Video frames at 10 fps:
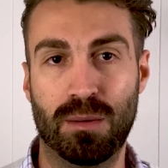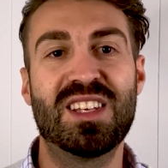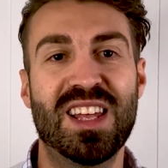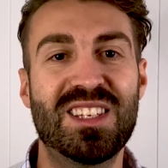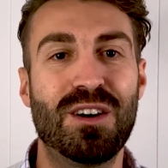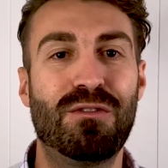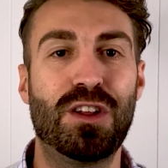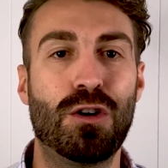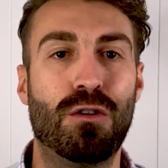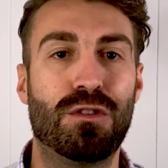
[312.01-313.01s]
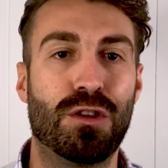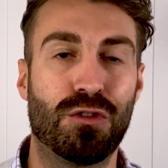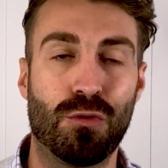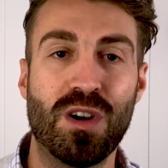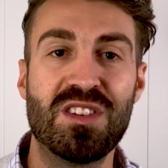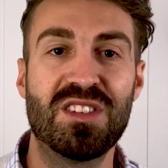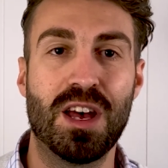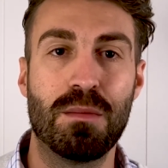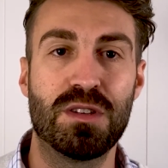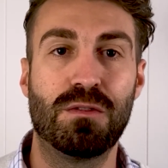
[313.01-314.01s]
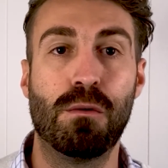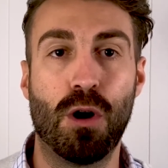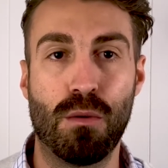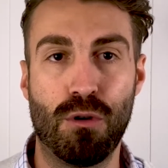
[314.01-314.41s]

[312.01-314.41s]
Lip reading: So that's our video over the 3 steps for buying